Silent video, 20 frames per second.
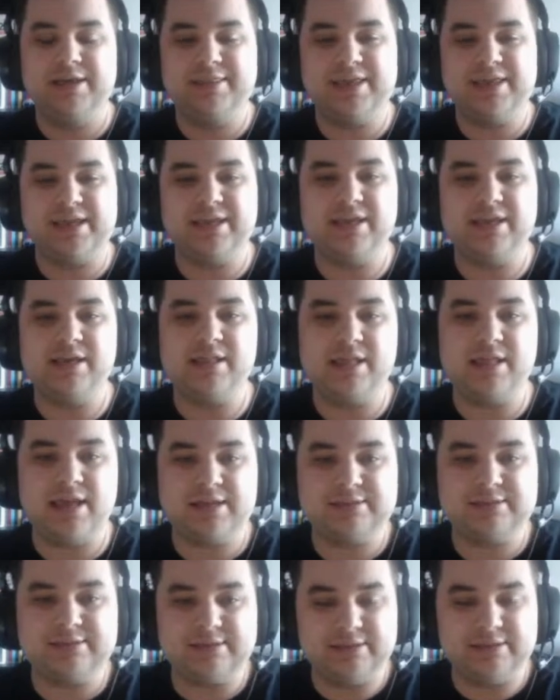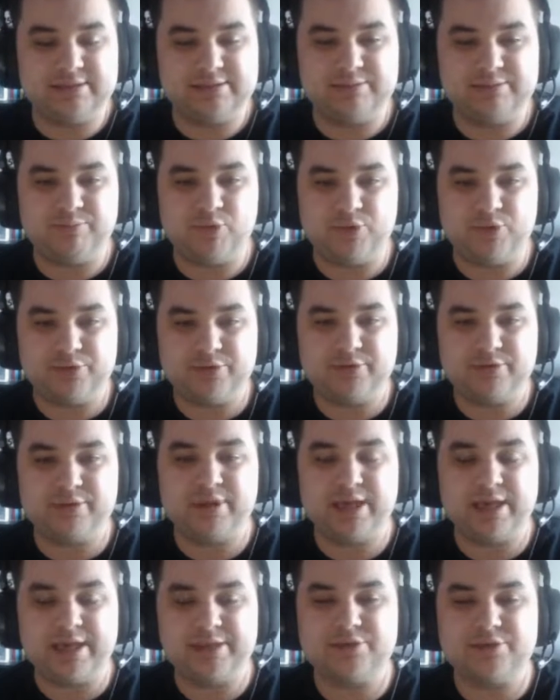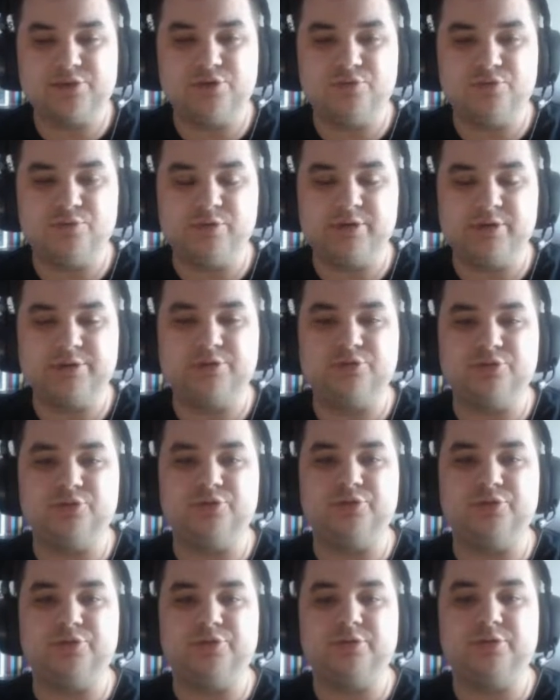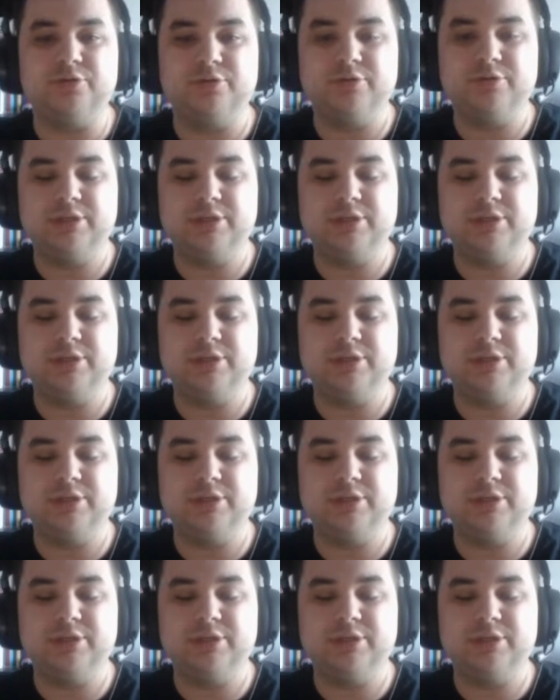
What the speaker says: attacking last is important as you want your